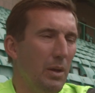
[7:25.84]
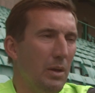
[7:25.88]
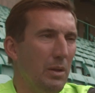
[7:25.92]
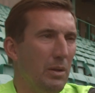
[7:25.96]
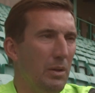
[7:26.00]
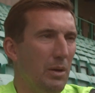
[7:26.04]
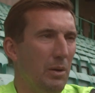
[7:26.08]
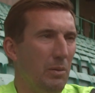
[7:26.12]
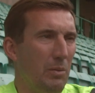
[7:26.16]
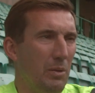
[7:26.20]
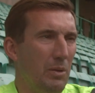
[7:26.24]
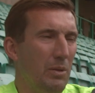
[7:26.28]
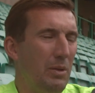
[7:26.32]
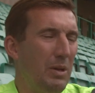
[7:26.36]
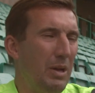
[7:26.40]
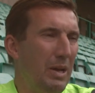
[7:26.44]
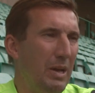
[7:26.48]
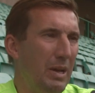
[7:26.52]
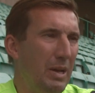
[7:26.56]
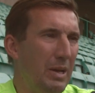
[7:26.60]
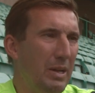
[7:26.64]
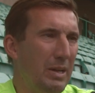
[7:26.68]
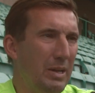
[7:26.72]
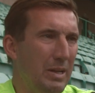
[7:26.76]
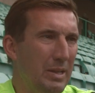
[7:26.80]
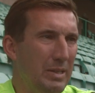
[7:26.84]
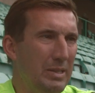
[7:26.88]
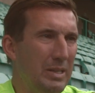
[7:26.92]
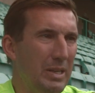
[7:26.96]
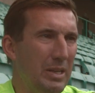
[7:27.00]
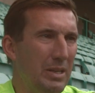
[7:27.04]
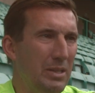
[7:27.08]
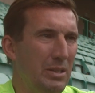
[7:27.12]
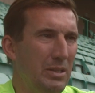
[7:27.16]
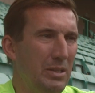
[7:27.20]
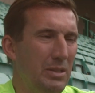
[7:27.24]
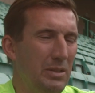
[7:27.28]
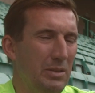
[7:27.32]
No, well,
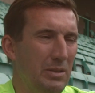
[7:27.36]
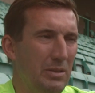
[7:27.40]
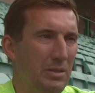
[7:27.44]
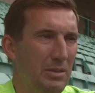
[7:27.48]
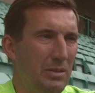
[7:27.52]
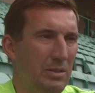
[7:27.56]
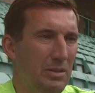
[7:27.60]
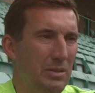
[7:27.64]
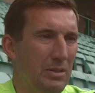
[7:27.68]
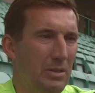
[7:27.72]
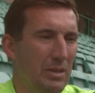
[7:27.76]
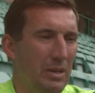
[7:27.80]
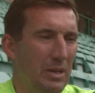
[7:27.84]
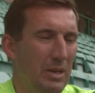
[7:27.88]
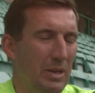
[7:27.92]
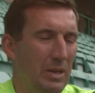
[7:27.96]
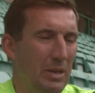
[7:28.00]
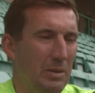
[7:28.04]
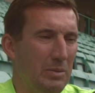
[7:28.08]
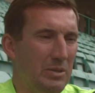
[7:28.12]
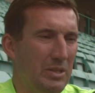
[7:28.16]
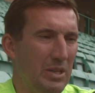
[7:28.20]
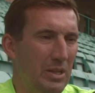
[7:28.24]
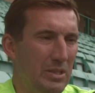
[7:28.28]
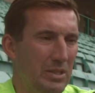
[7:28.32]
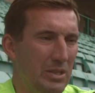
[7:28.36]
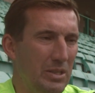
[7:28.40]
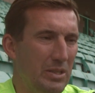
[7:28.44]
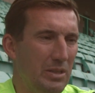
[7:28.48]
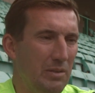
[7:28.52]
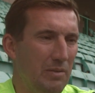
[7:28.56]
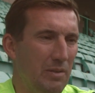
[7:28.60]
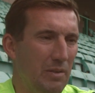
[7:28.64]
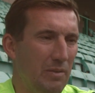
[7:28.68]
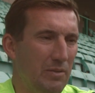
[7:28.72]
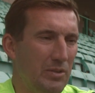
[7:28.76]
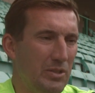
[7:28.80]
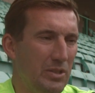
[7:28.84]
Dylan, Celtic
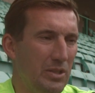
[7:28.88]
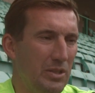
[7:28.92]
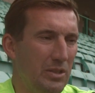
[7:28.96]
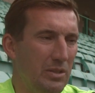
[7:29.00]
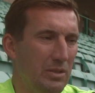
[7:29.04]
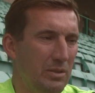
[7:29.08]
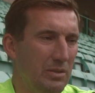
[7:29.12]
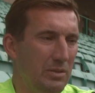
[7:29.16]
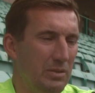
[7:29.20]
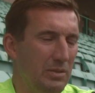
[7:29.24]
have obviously